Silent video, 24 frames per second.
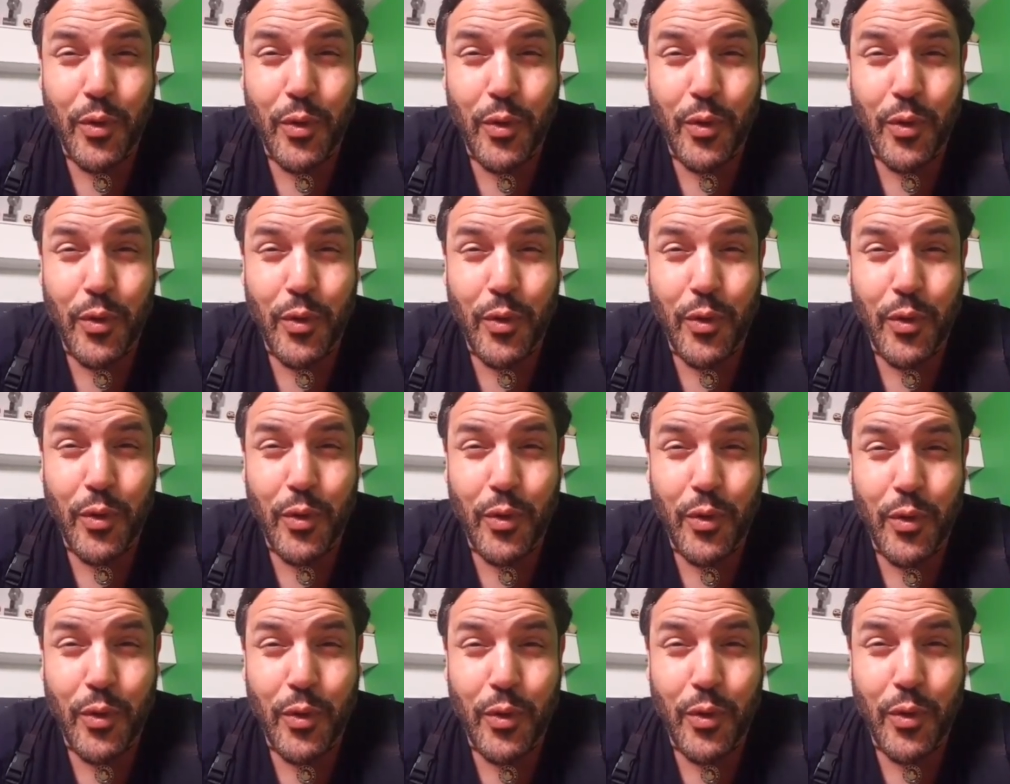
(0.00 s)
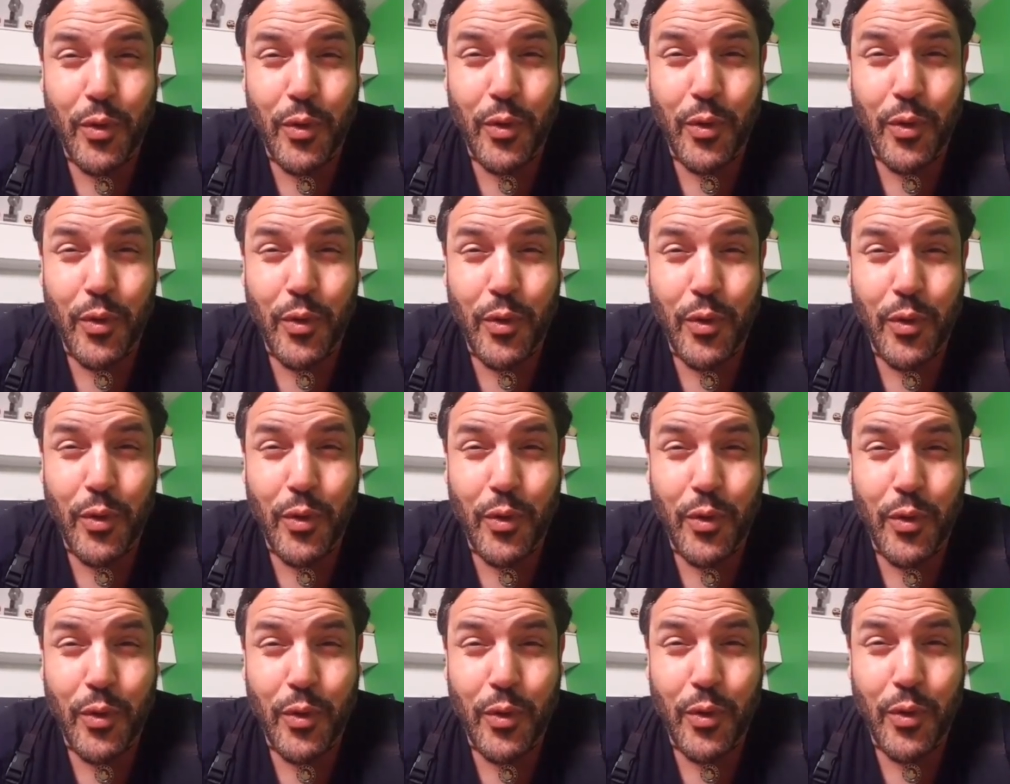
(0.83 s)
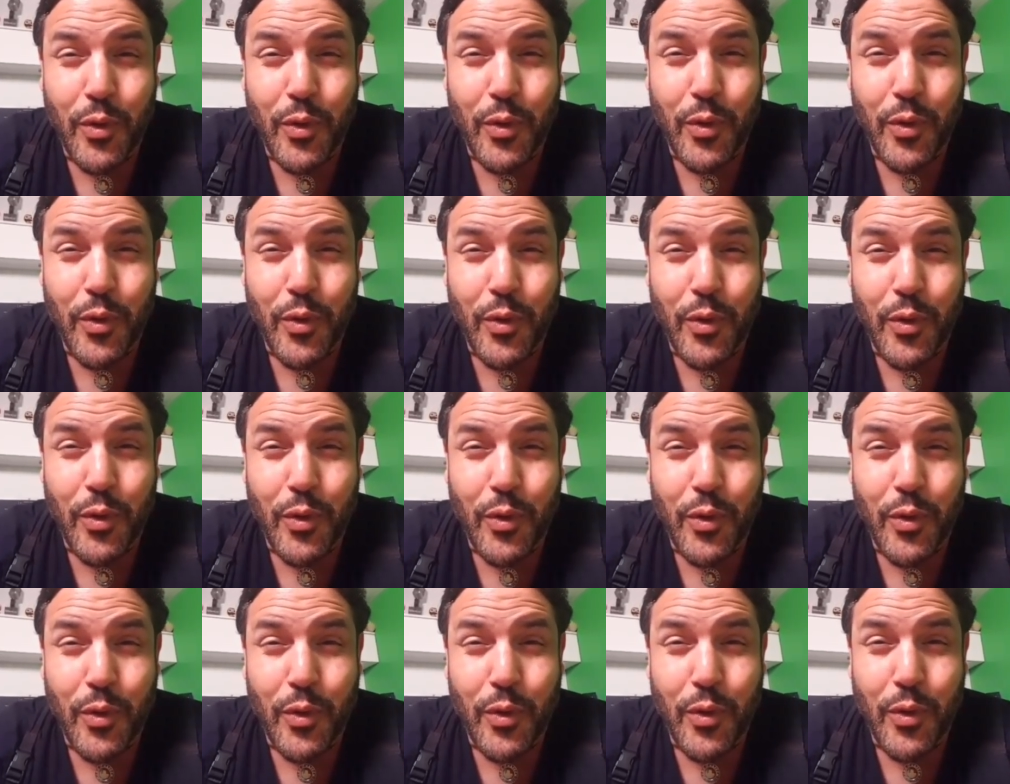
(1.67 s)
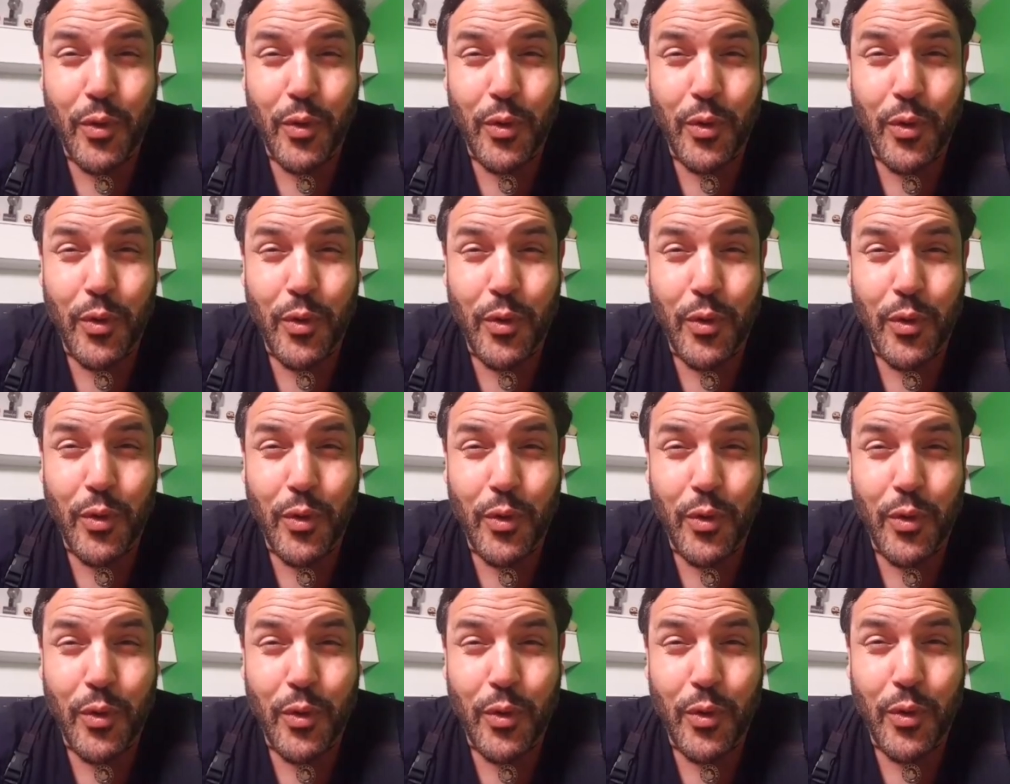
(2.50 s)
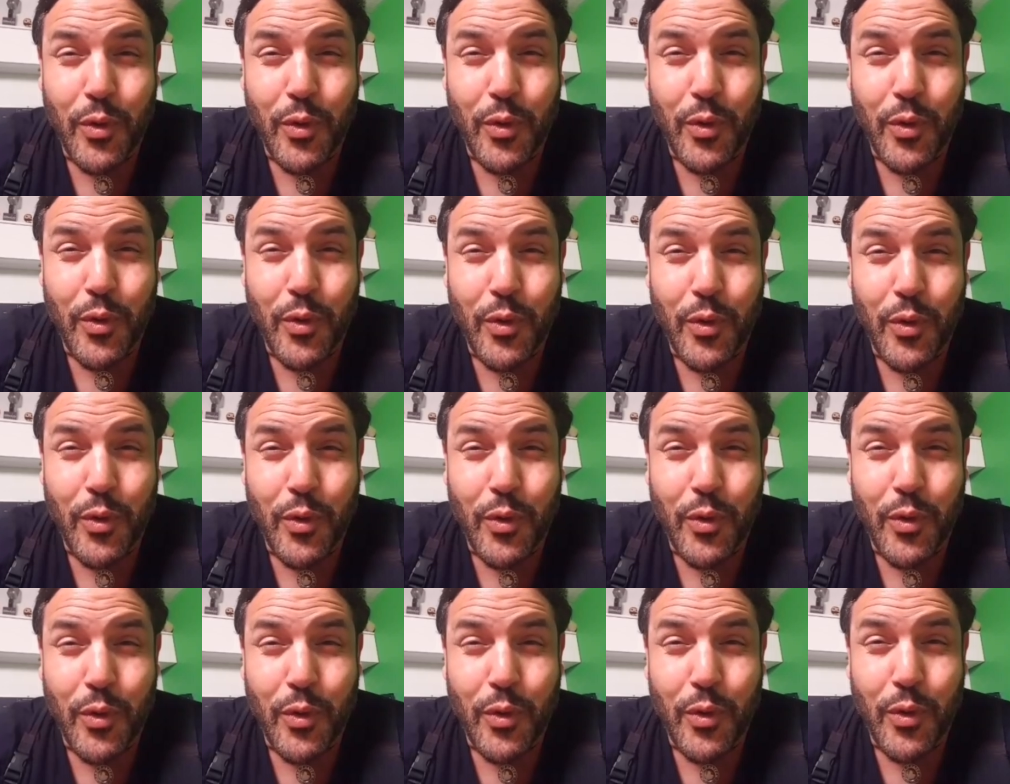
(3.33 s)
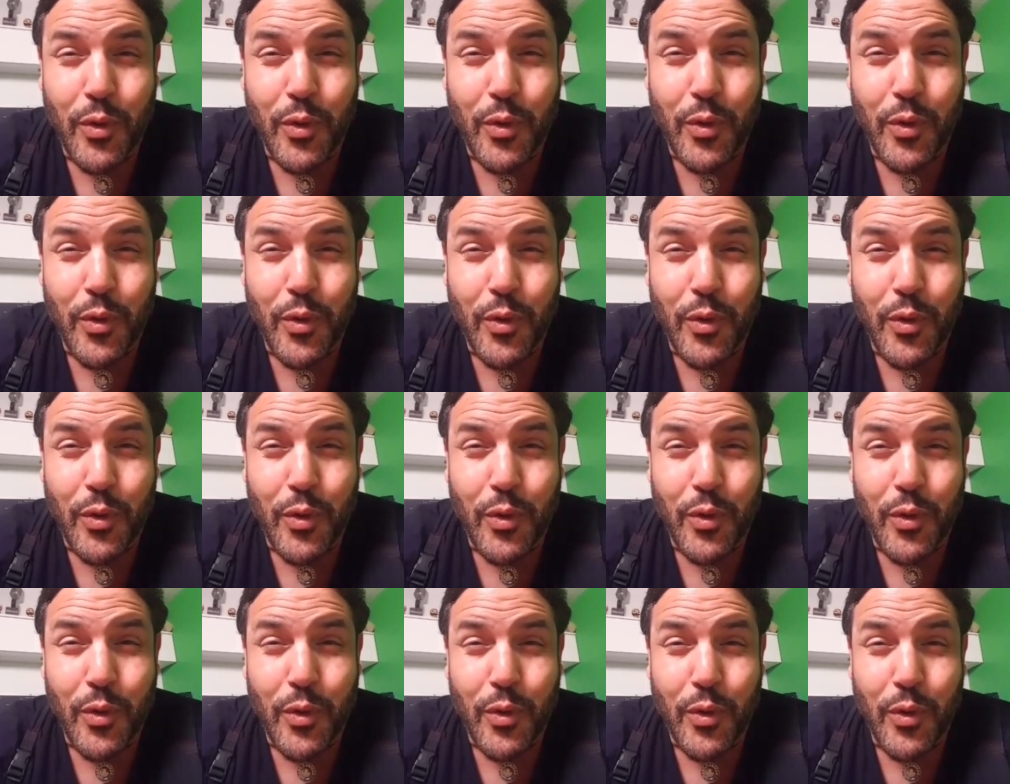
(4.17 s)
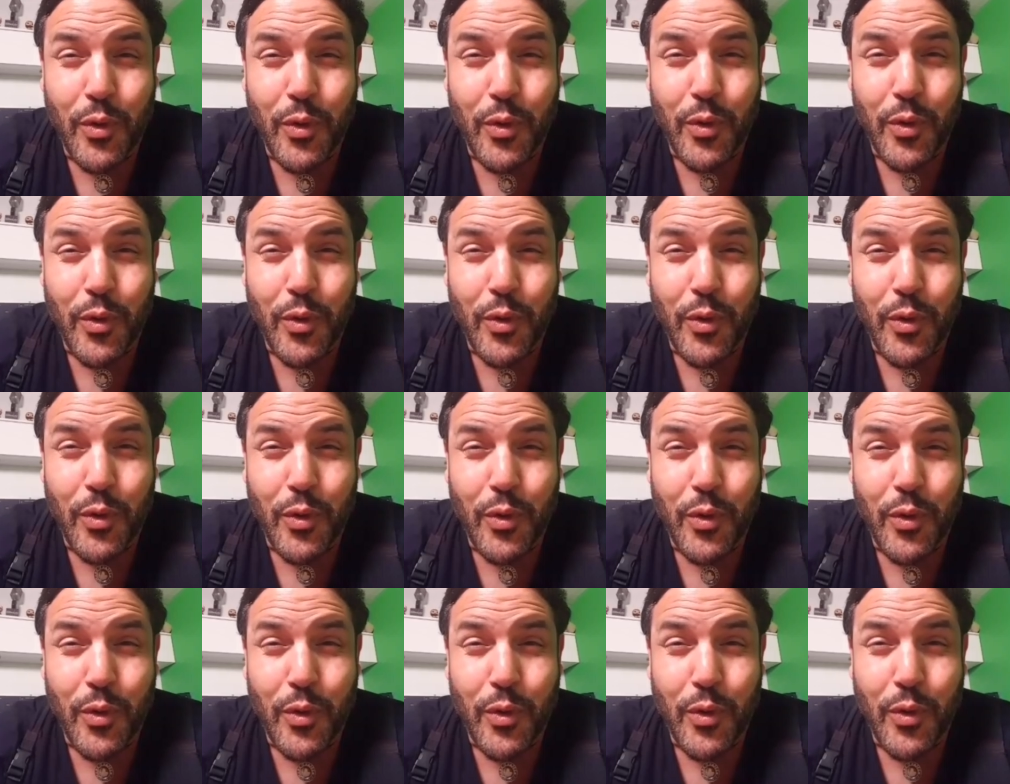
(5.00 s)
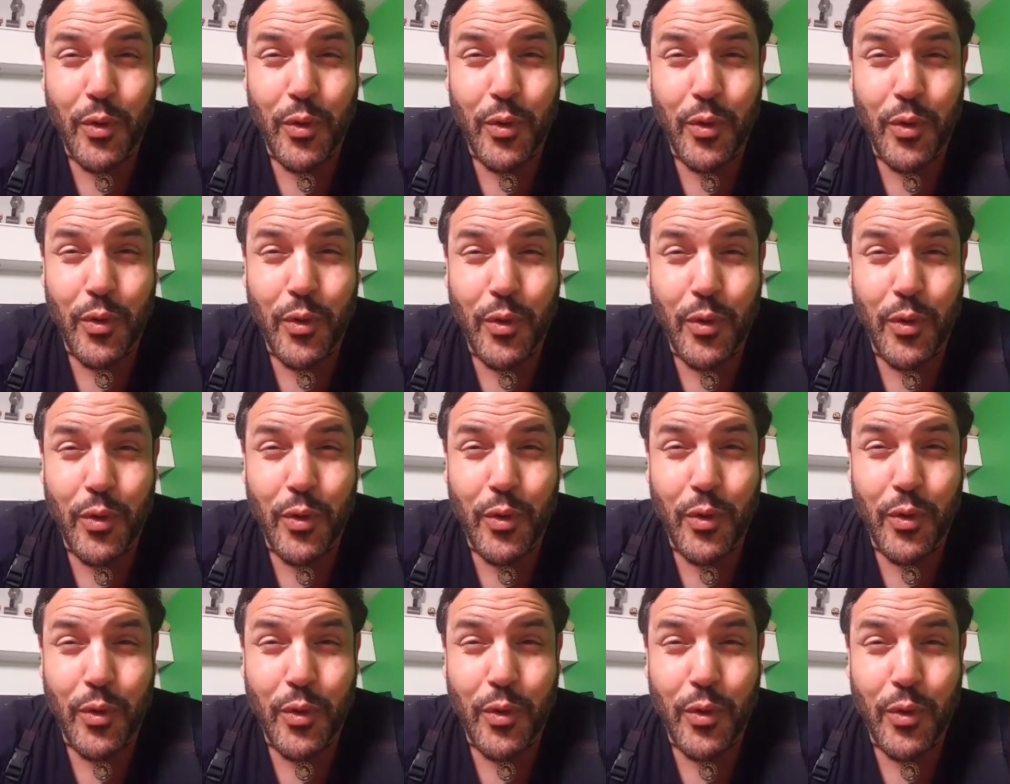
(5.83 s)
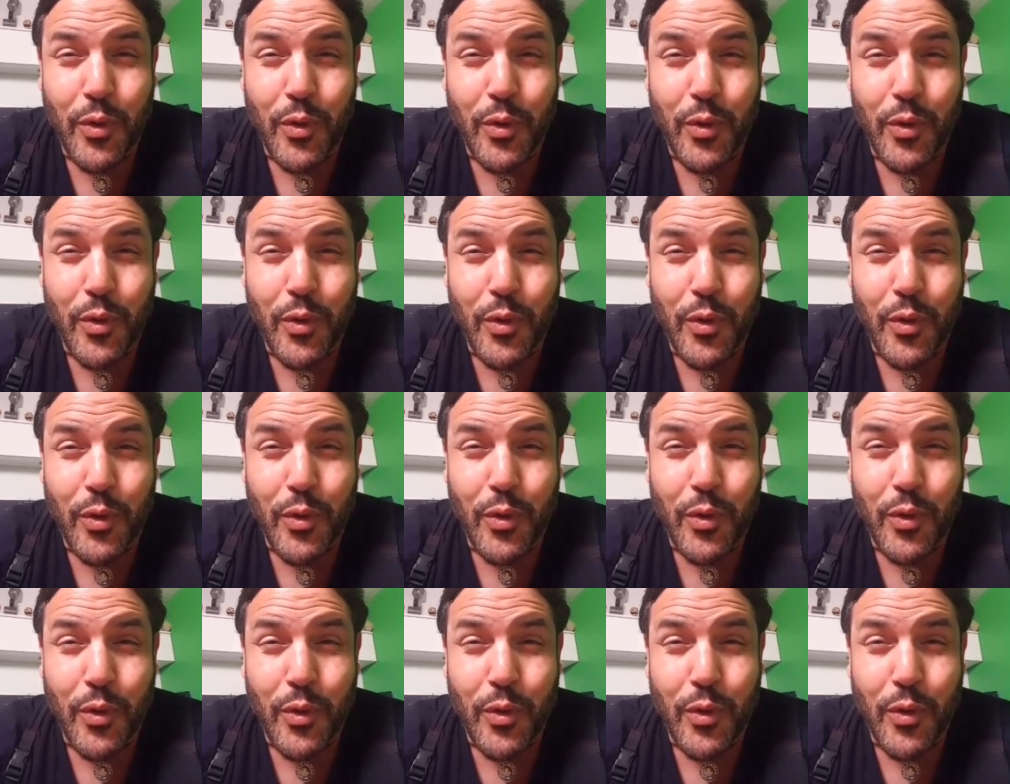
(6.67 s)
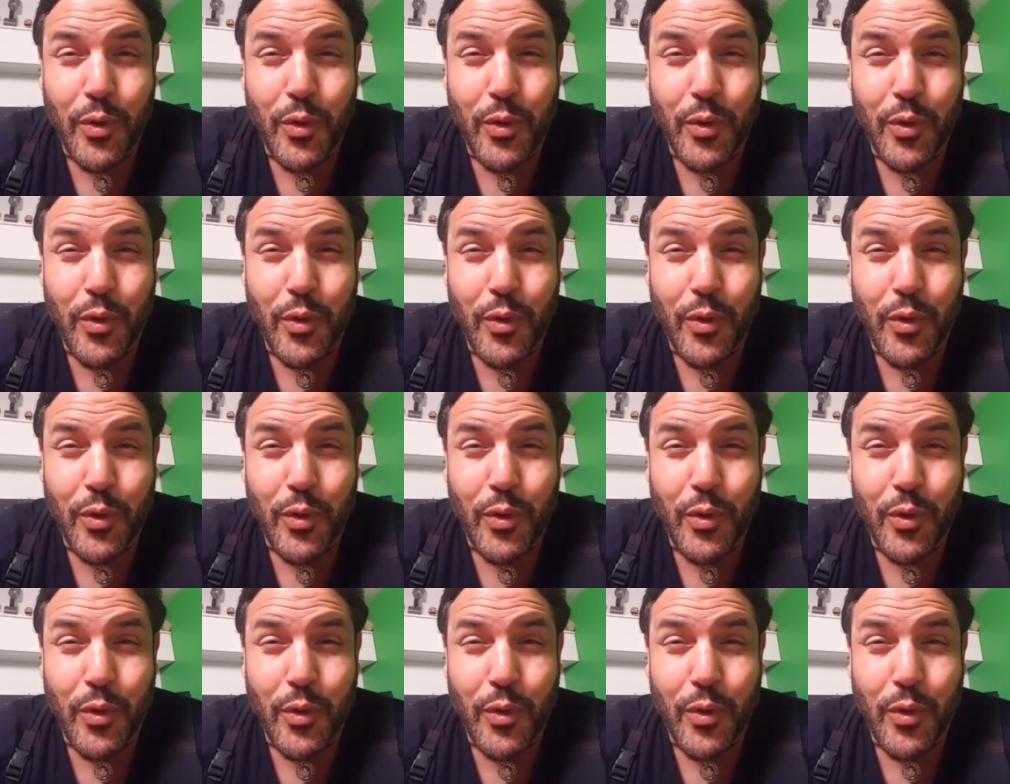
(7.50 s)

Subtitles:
[no speech]